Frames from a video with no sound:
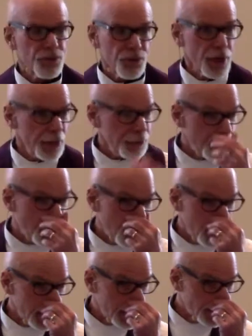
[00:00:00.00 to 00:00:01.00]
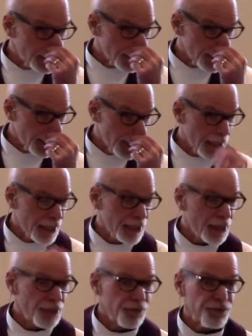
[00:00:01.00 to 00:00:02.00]
that there is none.
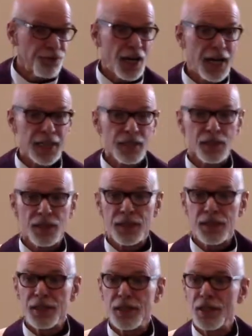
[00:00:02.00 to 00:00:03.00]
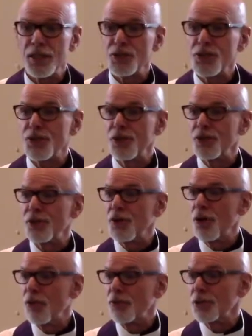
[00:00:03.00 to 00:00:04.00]
And finally, he is turned
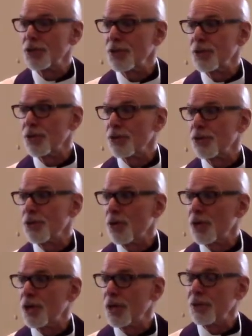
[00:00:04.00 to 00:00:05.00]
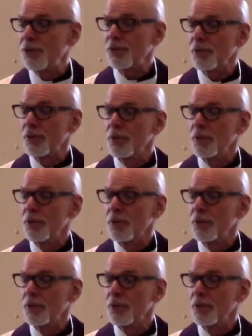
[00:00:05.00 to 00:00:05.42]
over to the authorities,